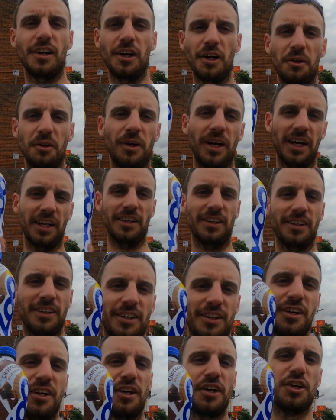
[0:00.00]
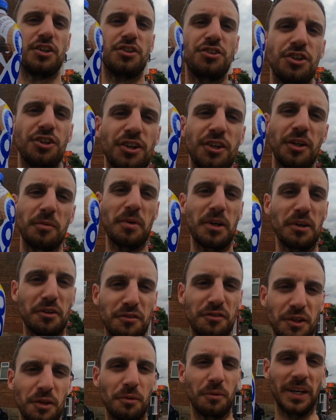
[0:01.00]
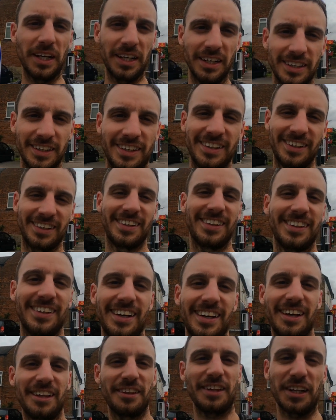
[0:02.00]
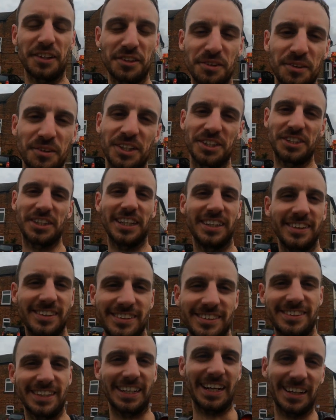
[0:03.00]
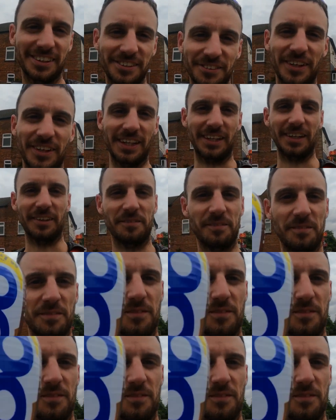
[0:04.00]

Oh, and chocolate milk for the win. Thanks for watching. See you next week.